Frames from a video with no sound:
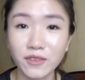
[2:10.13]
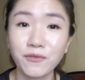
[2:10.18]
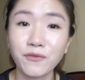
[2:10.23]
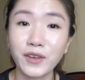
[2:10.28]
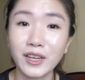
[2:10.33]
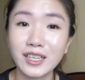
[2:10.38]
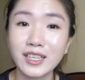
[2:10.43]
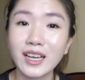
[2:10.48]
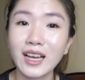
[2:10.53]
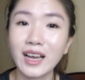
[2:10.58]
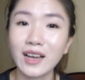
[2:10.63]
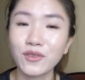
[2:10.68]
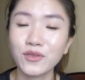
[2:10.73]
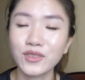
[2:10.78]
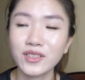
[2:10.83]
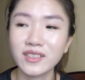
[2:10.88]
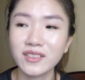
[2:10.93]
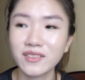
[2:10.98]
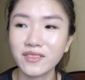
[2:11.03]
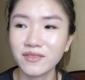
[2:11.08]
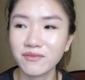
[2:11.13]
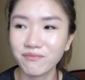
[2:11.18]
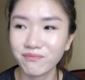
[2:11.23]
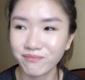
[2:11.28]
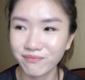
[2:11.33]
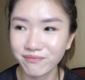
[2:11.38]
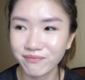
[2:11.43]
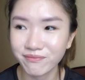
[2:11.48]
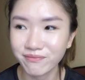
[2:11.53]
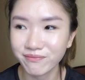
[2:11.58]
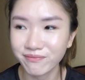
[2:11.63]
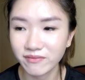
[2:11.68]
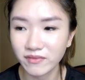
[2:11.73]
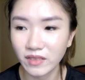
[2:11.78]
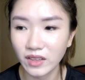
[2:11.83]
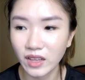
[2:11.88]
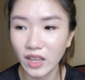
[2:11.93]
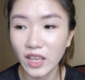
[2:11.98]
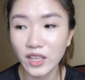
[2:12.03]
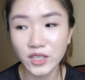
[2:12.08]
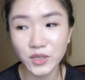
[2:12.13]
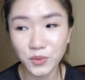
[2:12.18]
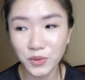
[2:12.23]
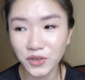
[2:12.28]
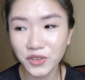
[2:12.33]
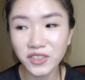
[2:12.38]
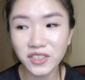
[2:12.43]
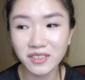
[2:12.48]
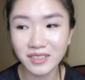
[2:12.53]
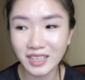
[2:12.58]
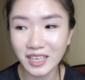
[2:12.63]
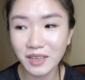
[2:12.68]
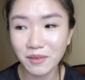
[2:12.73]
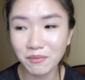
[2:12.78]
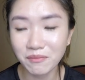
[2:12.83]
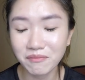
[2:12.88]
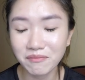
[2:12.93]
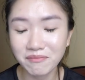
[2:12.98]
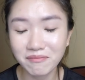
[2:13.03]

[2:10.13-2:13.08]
the final house. So we're gonna keep